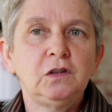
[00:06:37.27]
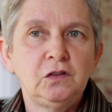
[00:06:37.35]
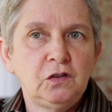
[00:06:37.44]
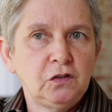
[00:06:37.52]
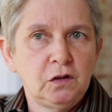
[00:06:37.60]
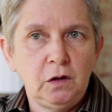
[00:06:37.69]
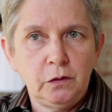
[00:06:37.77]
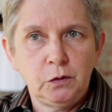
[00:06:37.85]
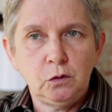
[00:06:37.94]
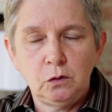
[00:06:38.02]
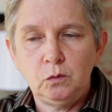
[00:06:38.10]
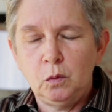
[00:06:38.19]
This is another
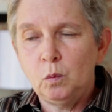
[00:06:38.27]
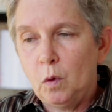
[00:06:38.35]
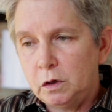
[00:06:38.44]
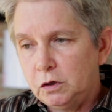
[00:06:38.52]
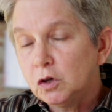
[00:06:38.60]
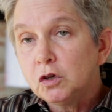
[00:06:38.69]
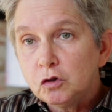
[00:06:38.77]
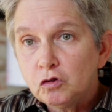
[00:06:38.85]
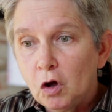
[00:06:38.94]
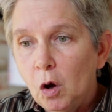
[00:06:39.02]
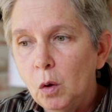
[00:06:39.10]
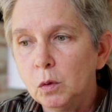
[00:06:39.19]
good one
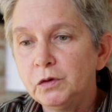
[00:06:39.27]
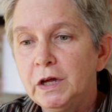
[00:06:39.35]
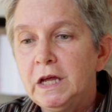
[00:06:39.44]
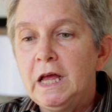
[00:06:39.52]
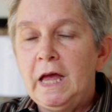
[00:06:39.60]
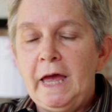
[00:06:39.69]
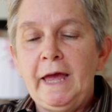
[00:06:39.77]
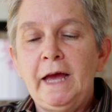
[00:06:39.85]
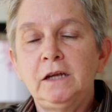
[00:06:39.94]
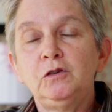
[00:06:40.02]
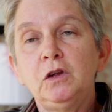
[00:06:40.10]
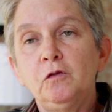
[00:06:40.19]
to hold.
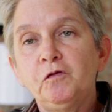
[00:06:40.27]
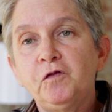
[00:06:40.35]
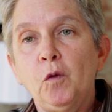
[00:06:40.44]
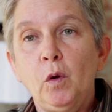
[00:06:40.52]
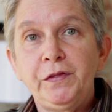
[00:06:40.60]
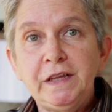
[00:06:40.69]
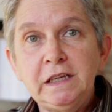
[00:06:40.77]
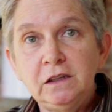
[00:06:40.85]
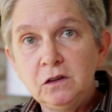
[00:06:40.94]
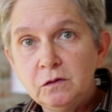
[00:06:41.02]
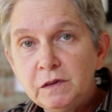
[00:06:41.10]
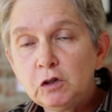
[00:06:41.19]
And for the
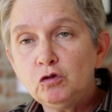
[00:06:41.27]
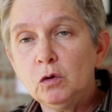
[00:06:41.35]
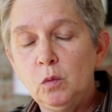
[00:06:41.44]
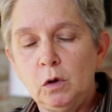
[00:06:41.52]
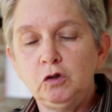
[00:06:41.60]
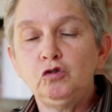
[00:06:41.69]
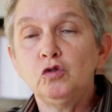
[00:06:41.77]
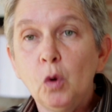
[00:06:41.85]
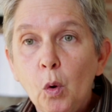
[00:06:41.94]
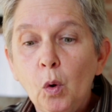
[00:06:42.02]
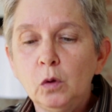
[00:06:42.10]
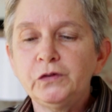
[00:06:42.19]
individual ones, you're
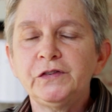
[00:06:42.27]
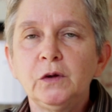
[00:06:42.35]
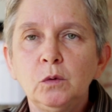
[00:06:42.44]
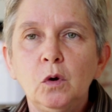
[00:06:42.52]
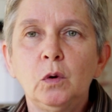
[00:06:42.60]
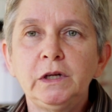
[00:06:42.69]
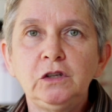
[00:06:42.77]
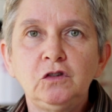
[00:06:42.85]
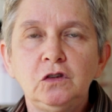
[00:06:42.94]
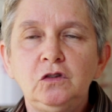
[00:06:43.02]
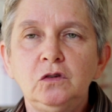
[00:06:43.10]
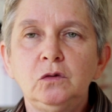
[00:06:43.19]
also going
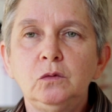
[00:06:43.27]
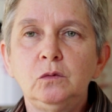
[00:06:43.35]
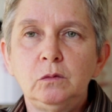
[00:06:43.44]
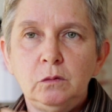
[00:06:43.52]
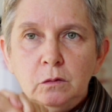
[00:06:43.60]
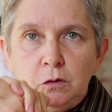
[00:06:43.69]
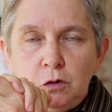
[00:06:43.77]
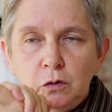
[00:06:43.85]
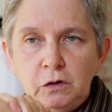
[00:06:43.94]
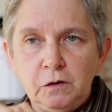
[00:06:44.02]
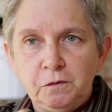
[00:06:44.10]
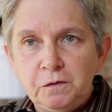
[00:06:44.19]
to
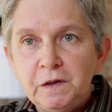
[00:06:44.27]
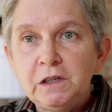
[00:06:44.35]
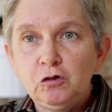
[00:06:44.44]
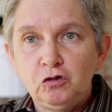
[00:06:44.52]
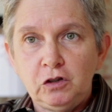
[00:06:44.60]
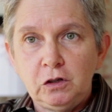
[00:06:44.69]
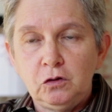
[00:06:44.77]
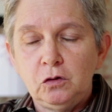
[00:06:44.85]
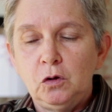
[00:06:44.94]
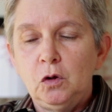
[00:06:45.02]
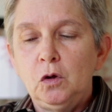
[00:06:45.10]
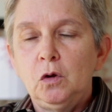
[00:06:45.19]
finish it
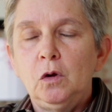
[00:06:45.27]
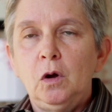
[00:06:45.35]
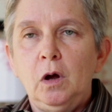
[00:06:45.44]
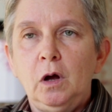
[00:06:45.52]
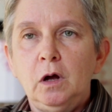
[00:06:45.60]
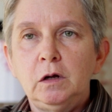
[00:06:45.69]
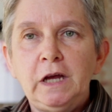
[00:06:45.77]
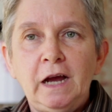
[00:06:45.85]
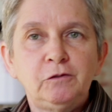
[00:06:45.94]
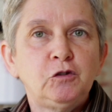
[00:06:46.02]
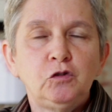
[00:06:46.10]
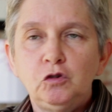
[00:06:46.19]

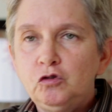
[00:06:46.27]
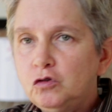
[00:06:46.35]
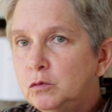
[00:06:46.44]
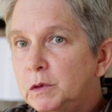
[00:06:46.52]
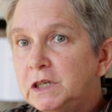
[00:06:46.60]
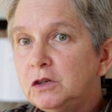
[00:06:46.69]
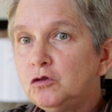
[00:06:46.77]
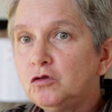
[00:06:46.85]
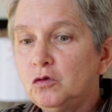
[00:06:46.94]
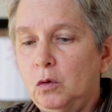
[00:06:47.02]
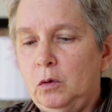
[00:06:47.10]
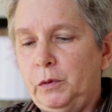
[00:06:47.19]
after the 2
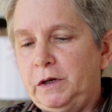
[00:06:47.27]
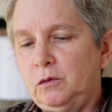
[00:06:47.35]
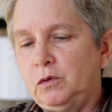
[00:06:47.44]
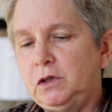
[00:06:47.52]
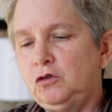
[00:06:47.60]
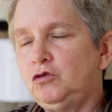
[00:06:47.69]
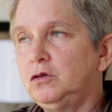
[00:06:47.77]
minutes or whatever it is.